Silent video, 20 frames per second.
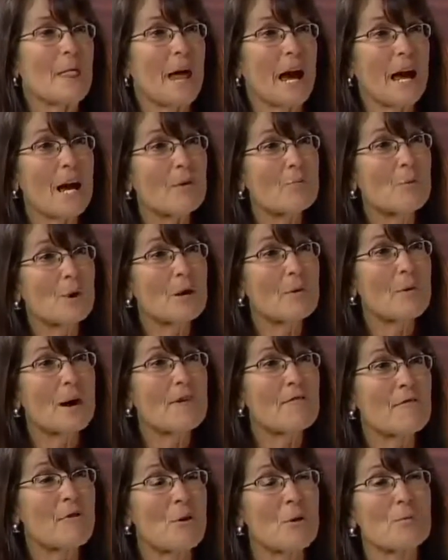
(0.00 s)
I had one of
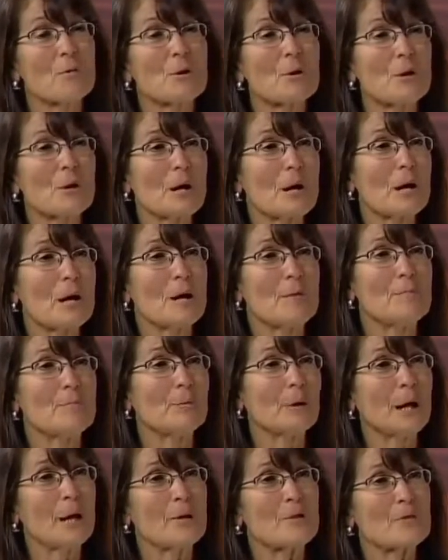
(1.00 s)
my former um,
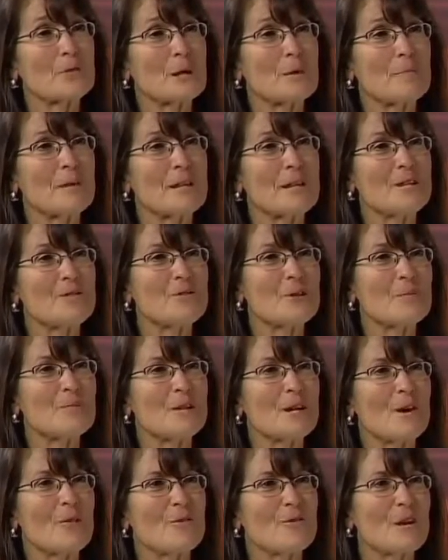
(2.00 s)
players come in the gym
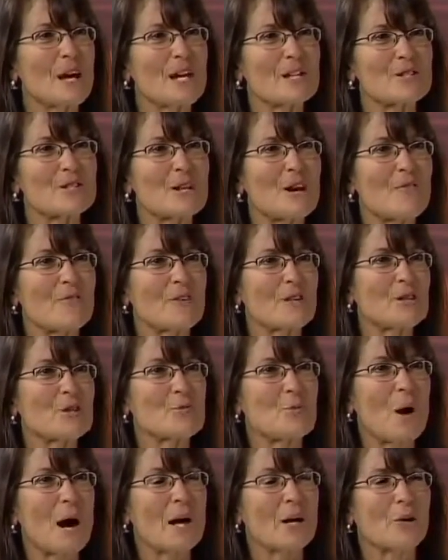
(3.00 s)
the other day, Stephanie
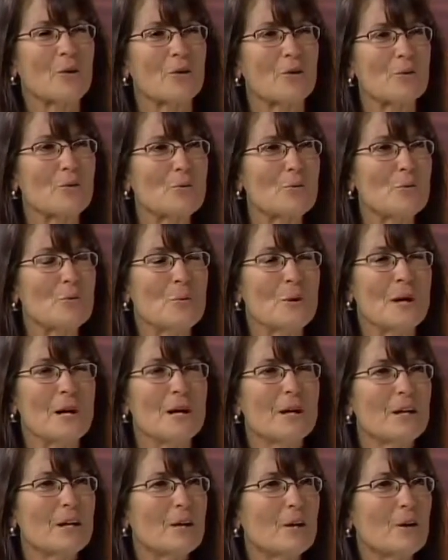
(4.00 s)
Swiger, who,
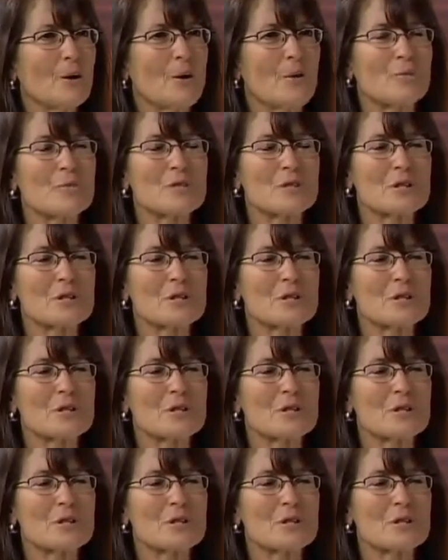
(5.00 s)
you know, mm-hmm.